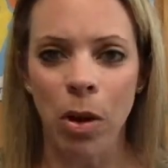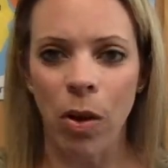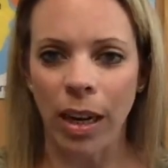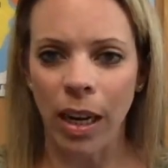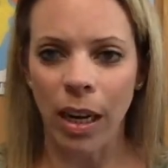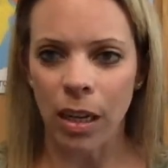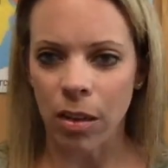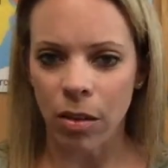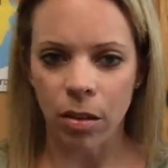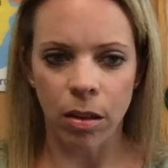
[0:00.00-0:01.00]
I
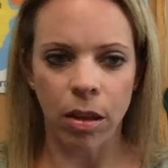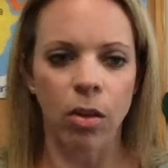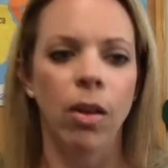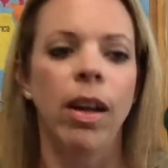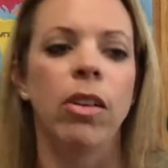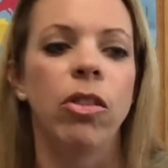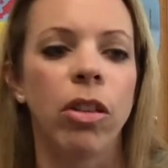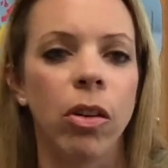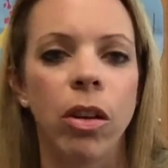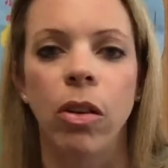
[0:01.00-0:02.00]
don't know how to
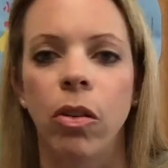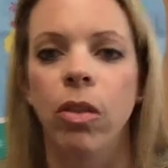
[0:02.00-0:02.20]
show you.